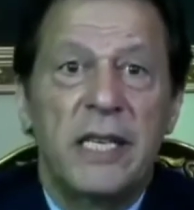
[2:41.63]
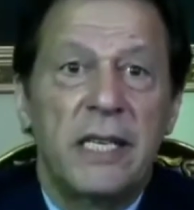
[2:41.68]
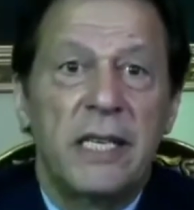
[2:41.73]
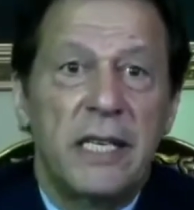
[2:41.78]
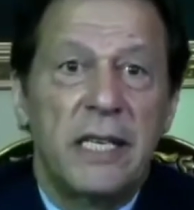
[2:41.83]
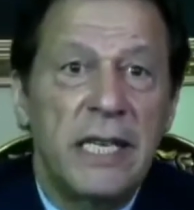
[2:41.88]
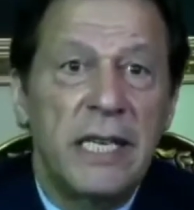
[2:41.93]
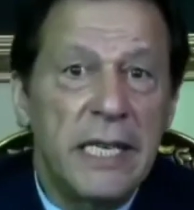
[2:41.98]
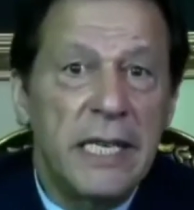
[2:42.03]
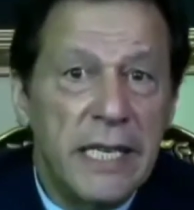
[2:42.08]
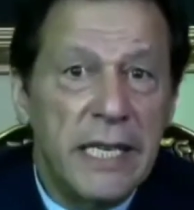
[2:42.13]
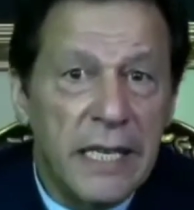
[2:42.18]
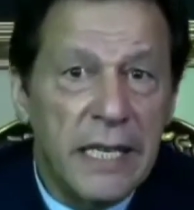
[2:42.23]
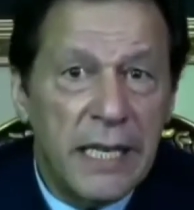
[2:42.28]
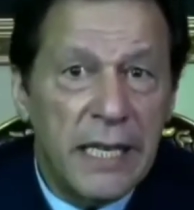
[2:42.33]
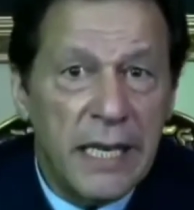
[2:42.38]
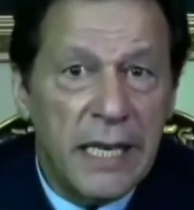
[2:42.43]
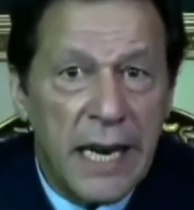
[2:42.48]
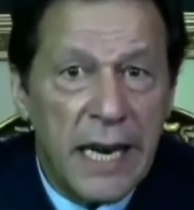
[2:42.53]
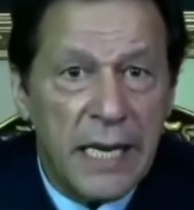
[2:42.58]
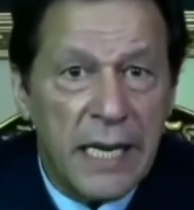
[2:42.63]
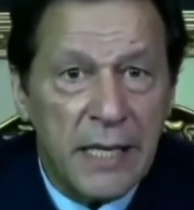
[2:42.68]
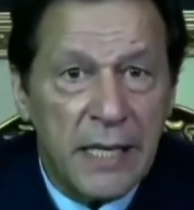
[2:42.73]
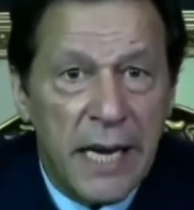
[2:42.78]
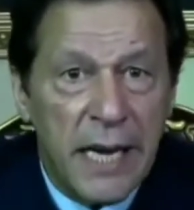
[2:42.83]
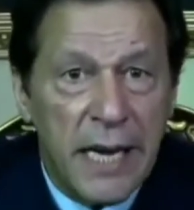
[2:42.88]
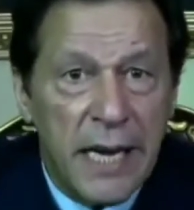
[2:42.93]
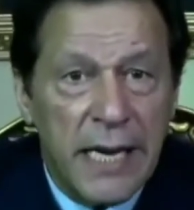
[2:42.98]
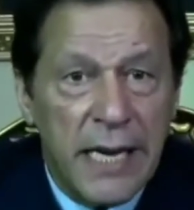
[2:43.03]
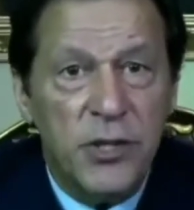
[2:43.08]
illegal
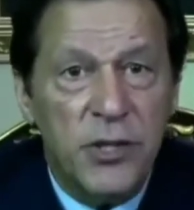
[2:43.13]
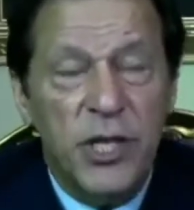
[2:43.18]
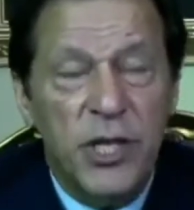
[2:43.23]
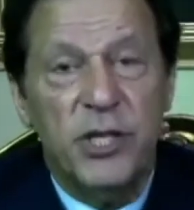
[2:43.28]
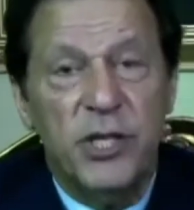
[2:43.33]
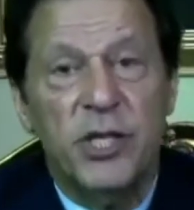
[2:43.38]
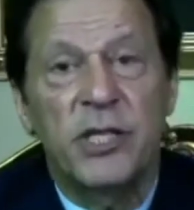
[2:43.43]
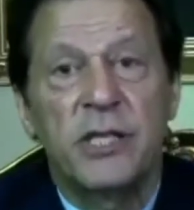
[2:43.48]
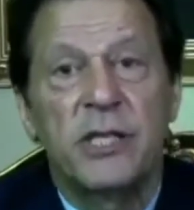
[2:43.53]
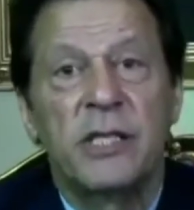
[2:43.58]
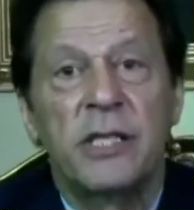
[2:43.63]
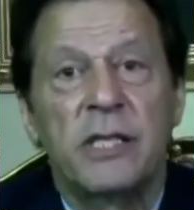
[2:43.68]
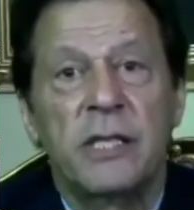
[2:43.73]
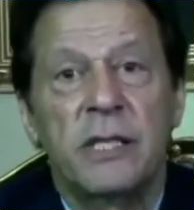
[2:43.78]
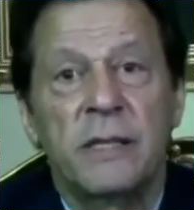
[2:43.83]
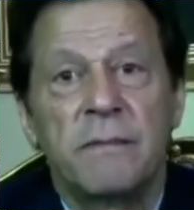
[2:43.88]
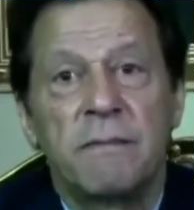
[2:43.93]
annexations